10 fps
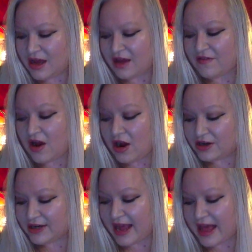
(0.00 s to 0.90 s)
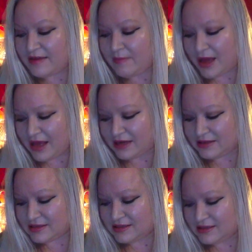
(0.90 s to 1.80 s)
of heart and
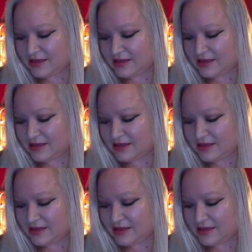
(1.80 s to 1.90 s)
mind.